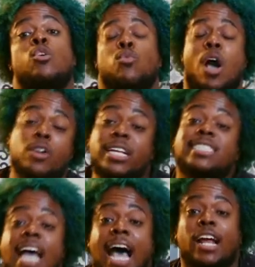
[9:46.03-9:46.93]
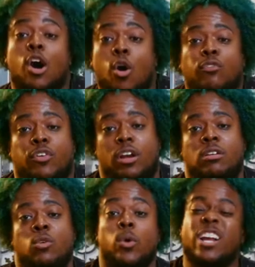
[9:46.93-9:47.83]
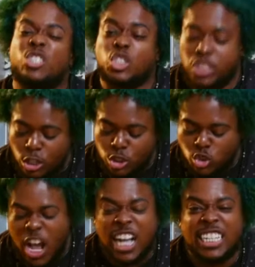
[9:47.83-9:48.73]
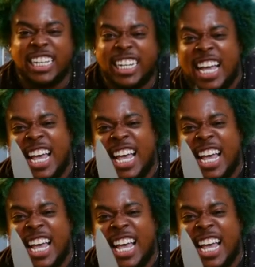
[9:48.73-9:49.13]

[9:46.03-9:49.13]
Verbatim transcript: Rona's not over. We are still struggling.